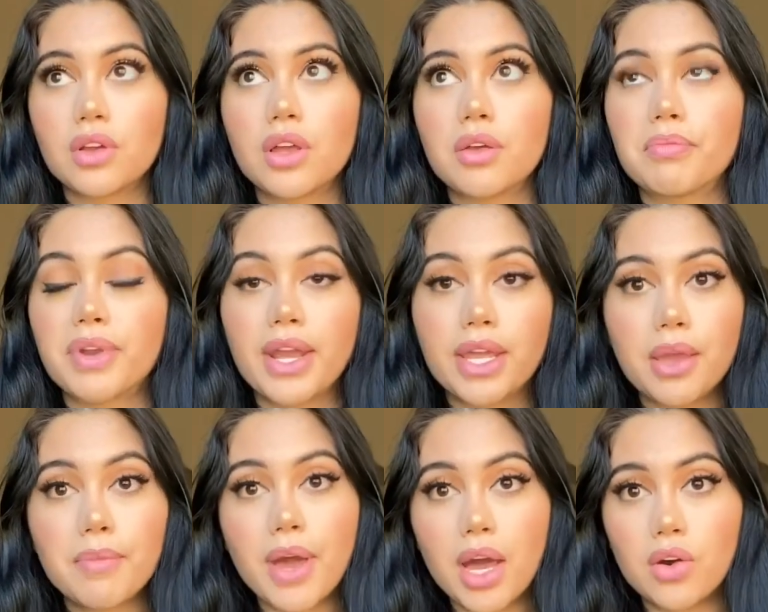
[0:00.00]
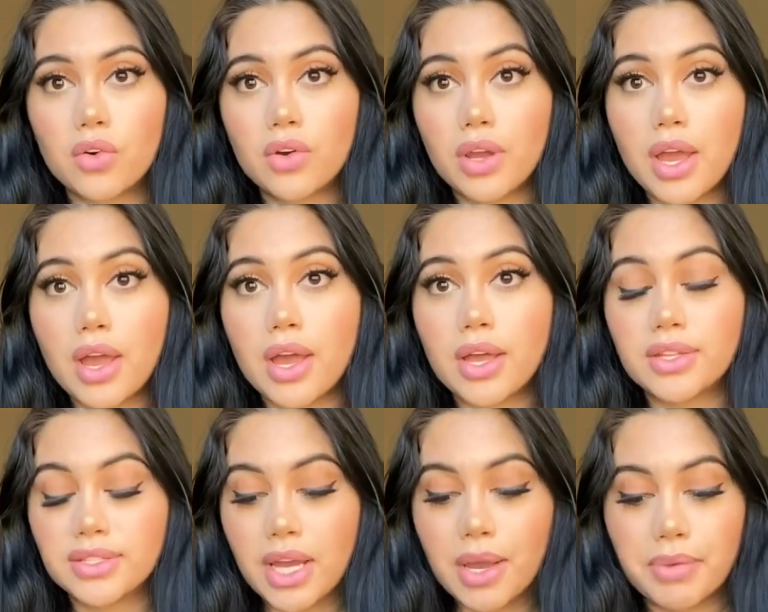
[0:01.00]
But I came out, and
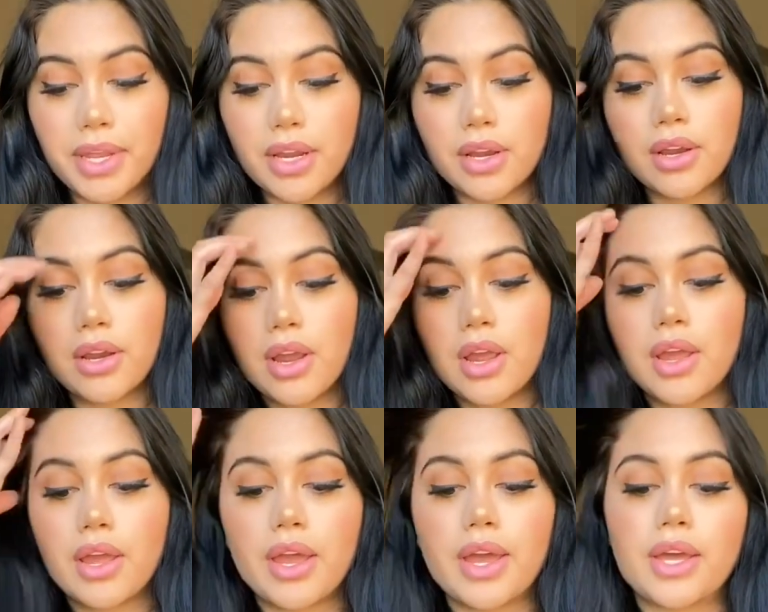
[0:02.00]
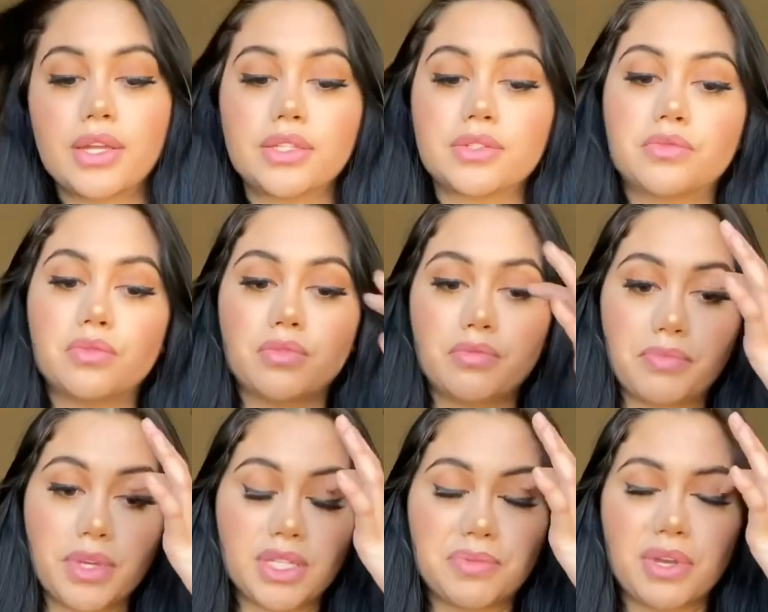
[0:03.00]
I'm here, and
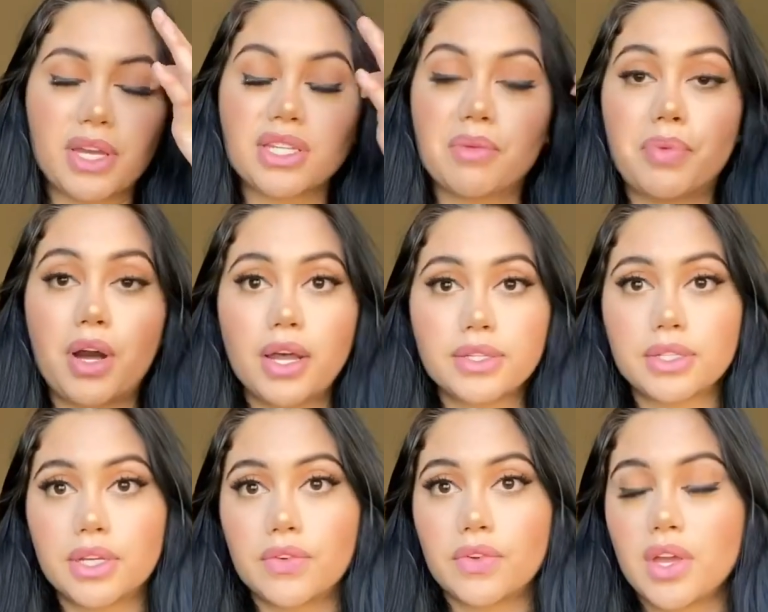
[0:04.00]
it's because I'm positive.